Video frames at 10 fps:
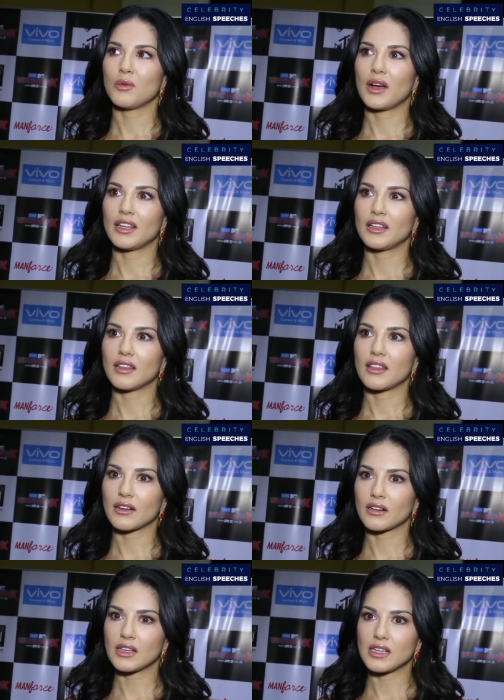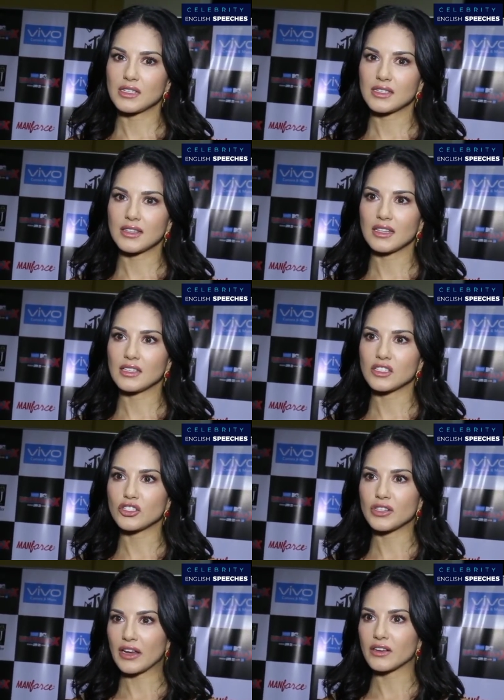when there is these
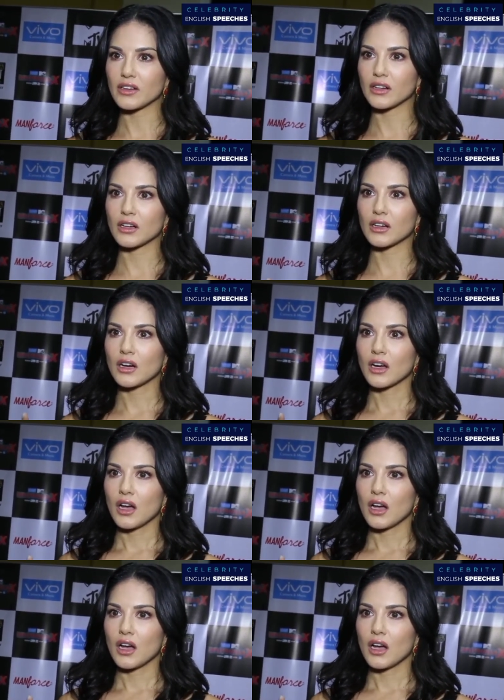gender